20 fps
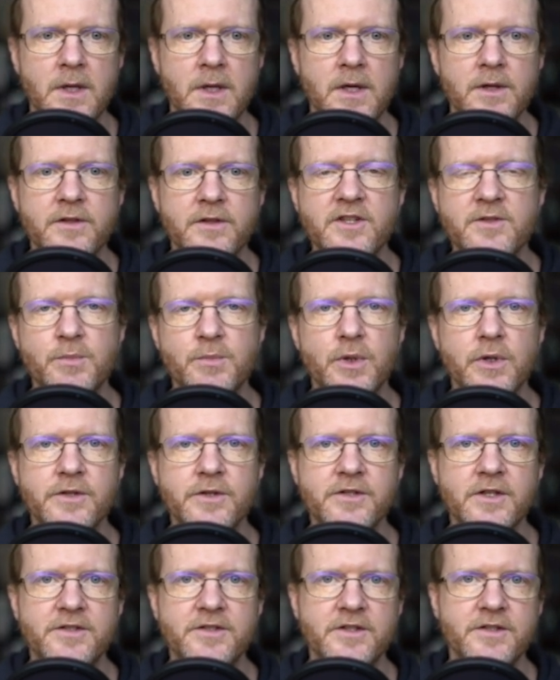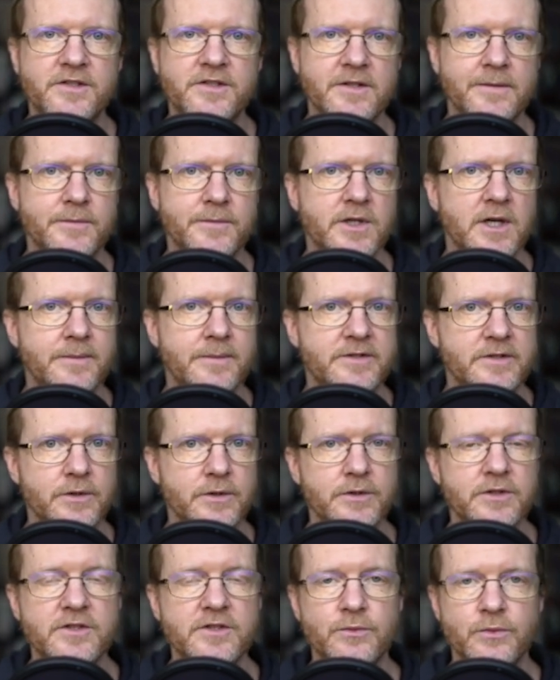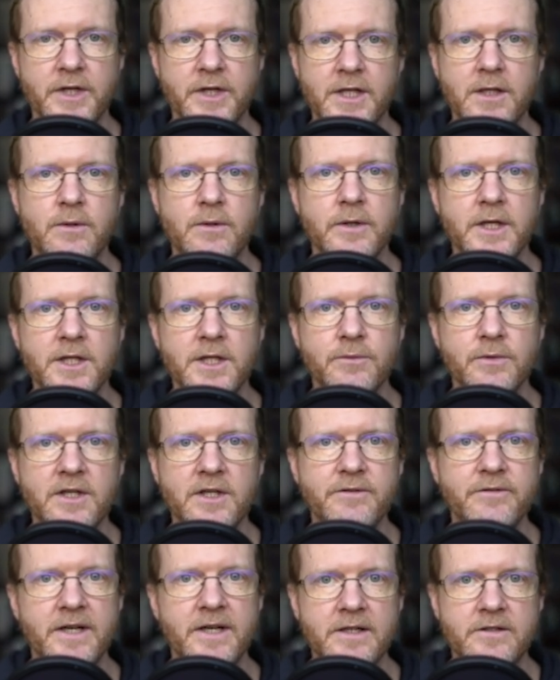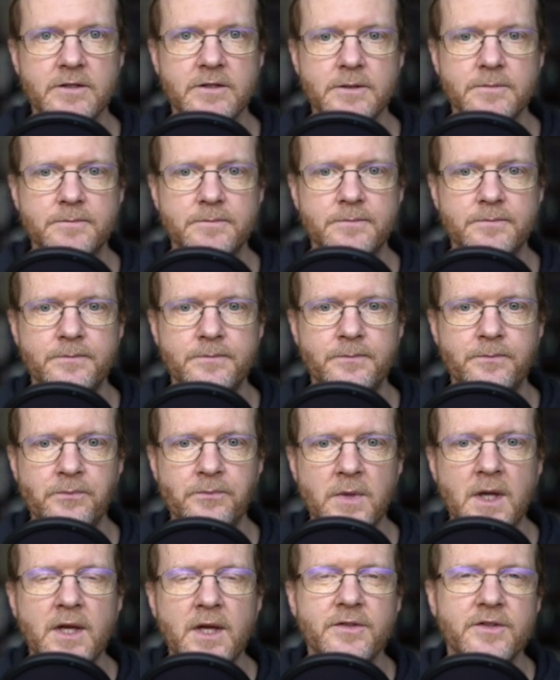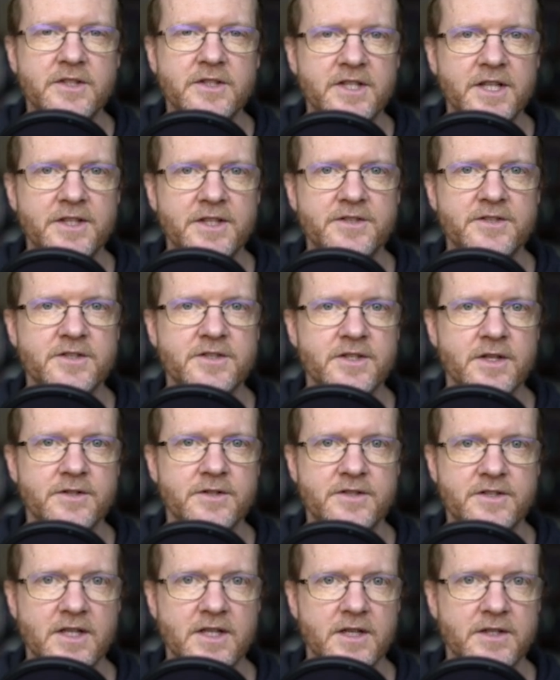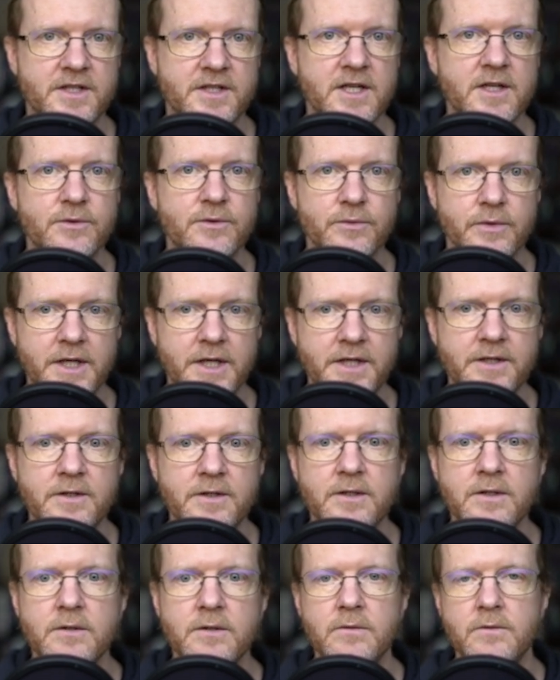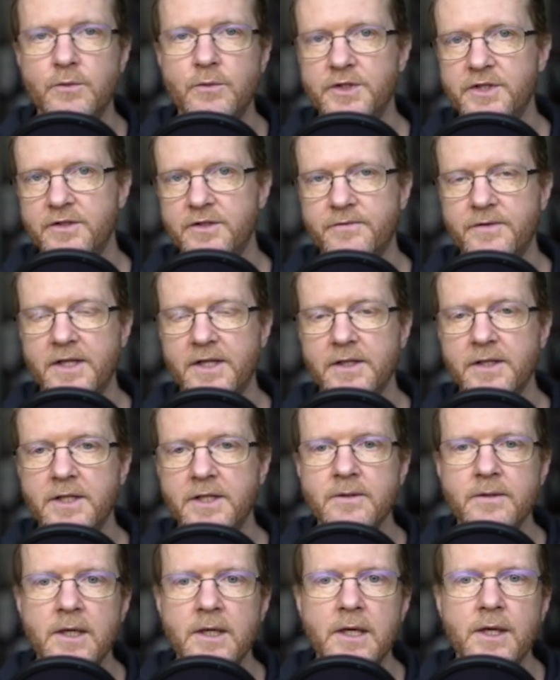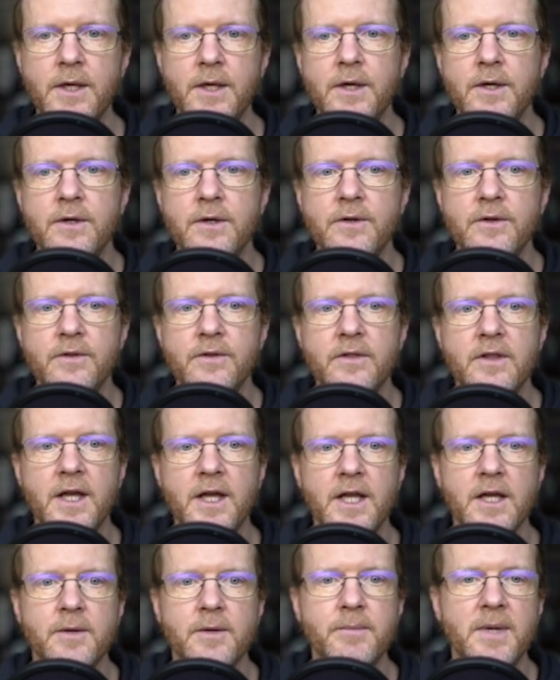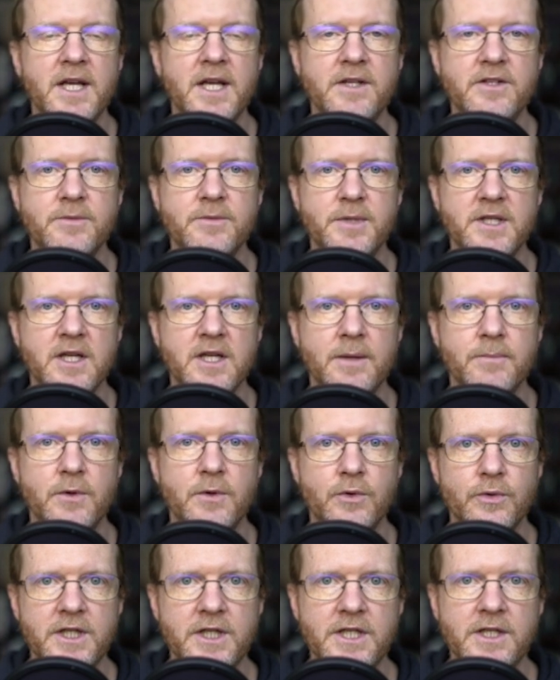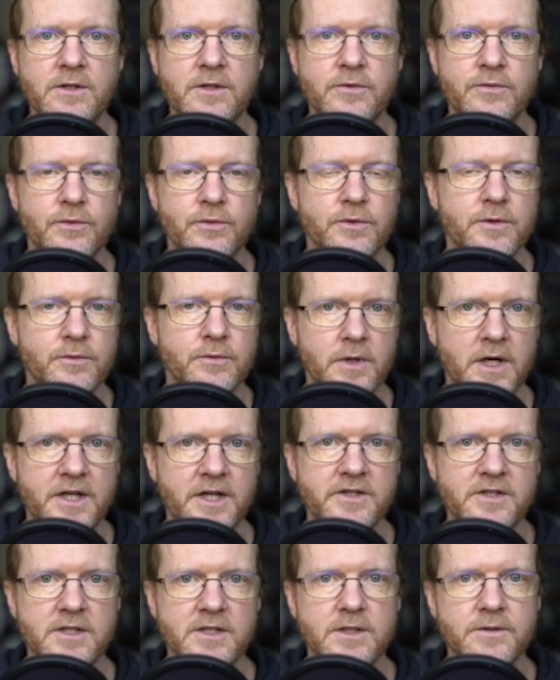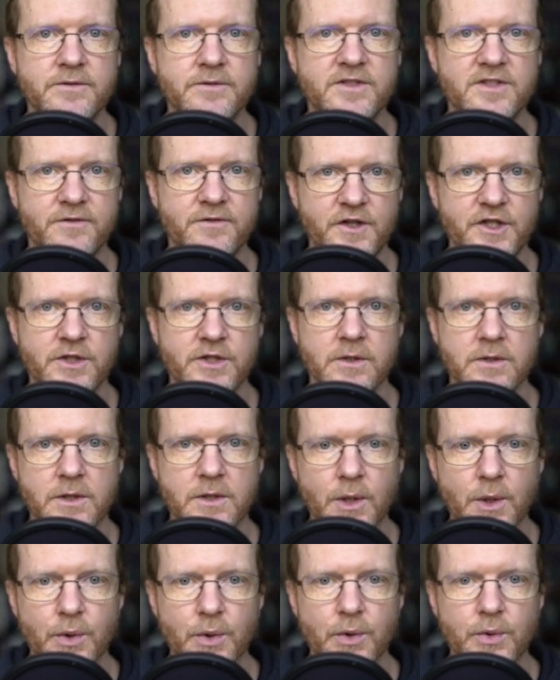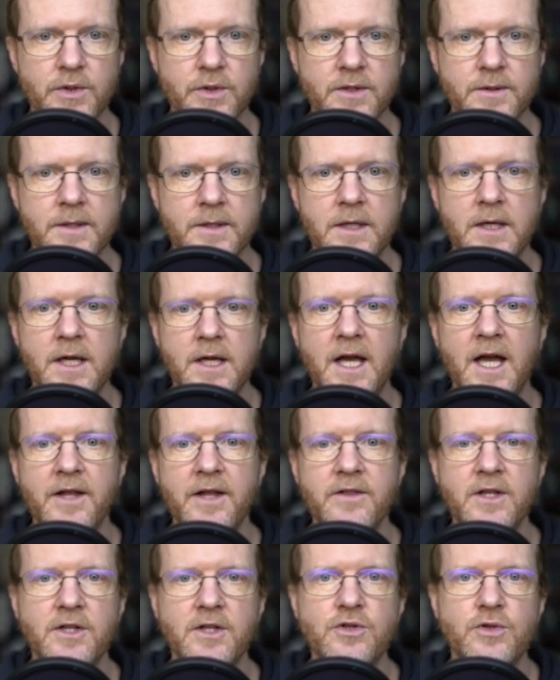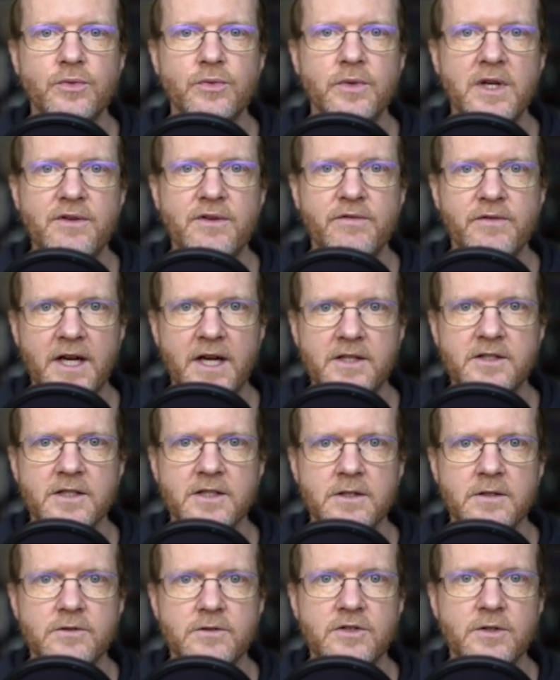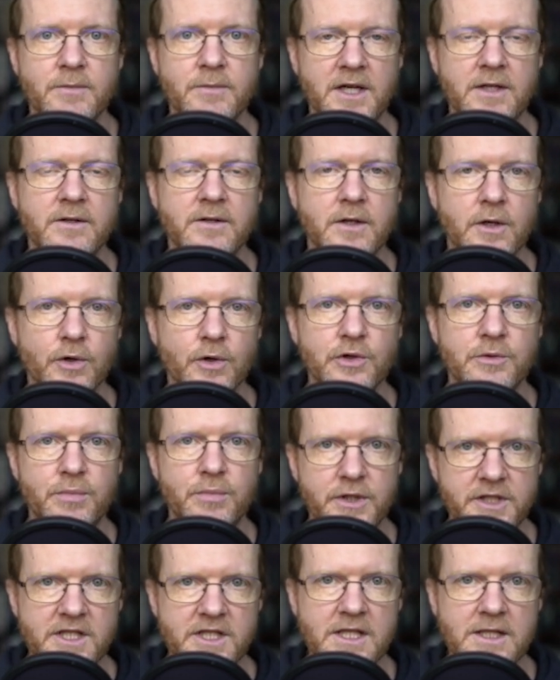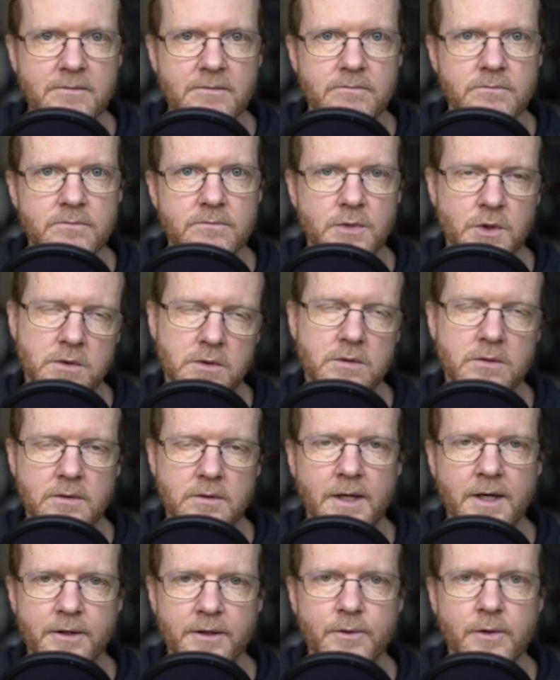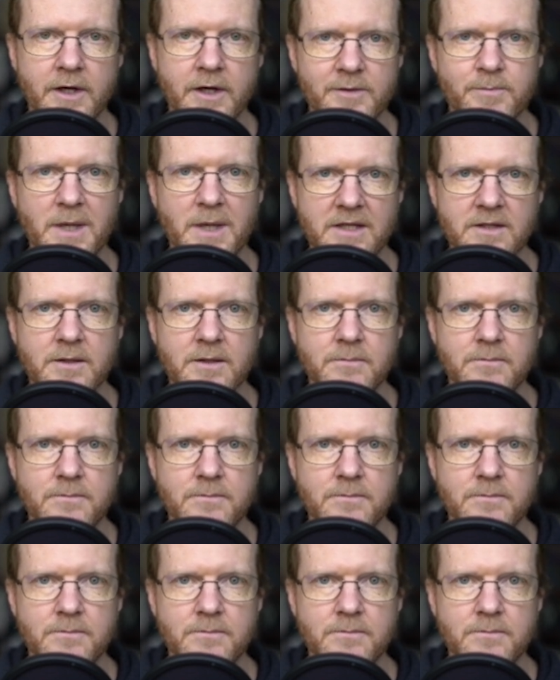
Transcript: This process is sometimes known as red-green refactor. The tests start out red, which is failing. They are made to become green through the writing of sufficient code, and then you refactor to make the code pretty, or otherwise better.